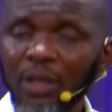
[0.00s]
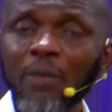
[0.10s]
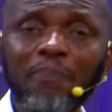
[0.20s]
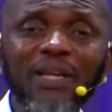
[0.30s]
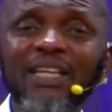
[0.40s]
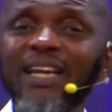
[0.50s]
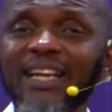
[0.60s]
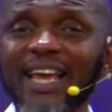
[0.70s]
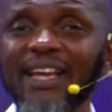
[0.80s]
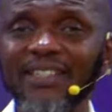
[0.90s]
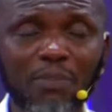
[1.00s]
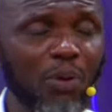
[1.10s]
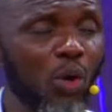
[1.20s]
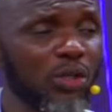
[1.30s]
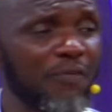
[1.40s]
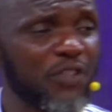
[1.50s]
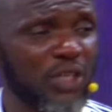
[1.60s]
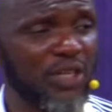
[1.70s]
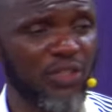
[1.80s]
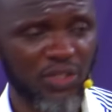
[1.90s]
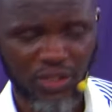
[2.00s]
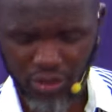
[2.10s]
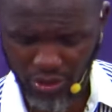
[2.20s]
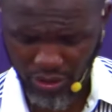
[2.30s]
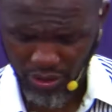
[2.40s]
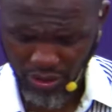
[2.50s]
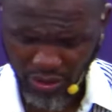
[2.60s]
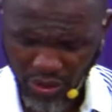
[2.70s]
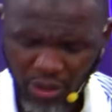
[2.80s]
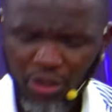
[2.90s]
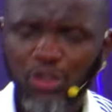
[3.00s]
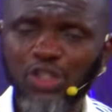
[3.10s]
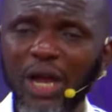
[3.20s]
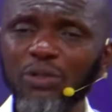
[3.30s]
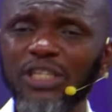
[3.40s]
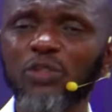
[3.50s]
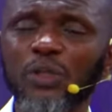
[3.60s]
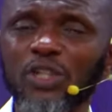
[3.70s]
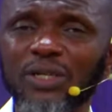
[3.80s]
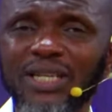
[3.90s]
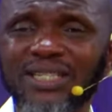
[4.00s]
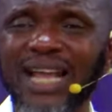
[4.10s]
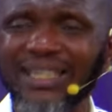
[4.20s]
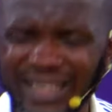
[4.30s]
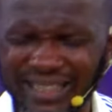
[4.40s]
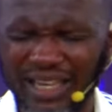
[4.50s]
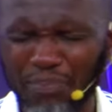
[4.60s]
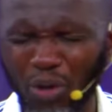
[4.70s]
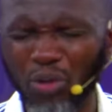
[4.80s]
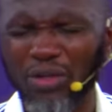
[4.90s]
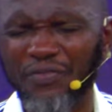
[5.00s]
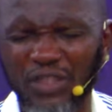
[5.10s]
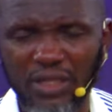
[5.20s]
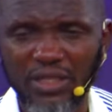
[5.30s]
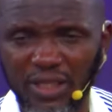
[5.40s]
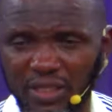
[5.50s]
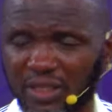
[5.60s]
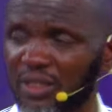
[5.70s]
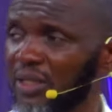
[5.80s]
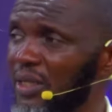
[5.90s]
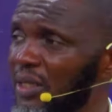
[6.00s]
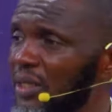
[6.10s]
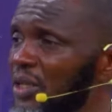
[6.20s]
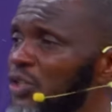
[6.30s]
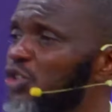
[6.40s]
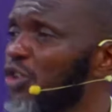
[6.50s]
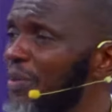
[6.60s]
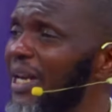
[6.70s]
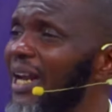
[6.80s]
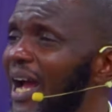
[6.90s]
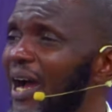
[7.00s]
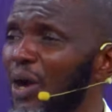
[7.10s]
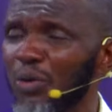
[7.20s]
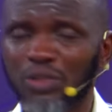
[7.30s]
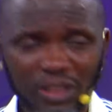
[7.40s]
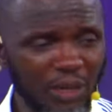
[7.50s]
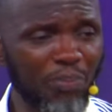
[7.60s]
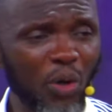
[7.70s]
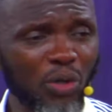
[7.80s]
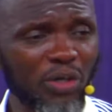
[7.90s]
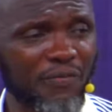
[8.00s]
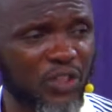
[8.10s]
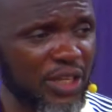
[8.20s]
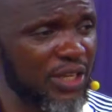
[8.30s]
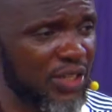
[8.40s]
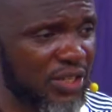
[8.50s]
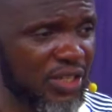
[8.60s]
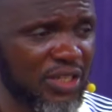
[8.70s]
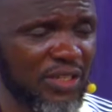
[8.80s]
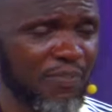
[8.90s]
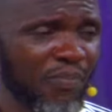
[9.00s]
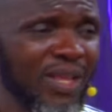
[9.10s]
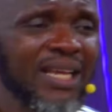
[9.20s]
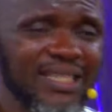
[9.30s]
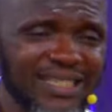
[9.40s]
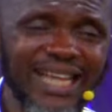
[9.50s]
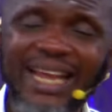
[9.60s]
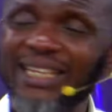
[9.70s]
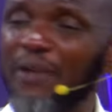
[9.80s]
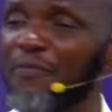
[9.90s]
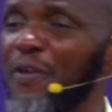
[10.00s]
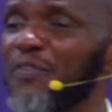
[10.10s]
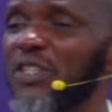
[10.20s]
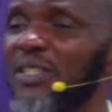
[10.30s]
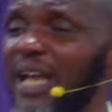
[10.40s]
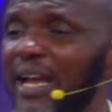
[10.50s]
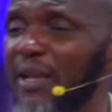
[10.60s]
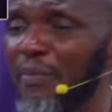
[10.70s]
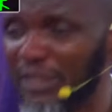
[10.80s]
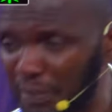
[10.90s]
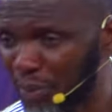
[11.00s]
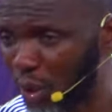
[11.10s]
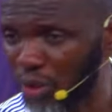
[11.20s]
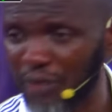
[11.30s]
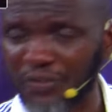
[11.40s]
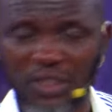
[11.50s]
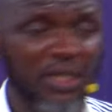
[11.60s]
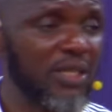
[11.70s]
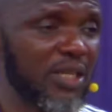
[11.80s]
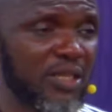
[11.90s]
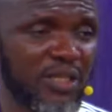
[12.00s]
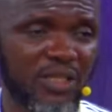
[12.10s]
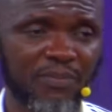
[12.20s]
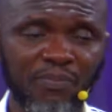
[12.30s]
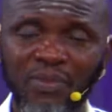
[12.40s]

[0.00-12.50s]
Plead it again, the blood of Jesus. Shout it with understanding, the blood of Jesus screaming aloud, The blood of Jesus. Say the fifth time, The blood of Jesus.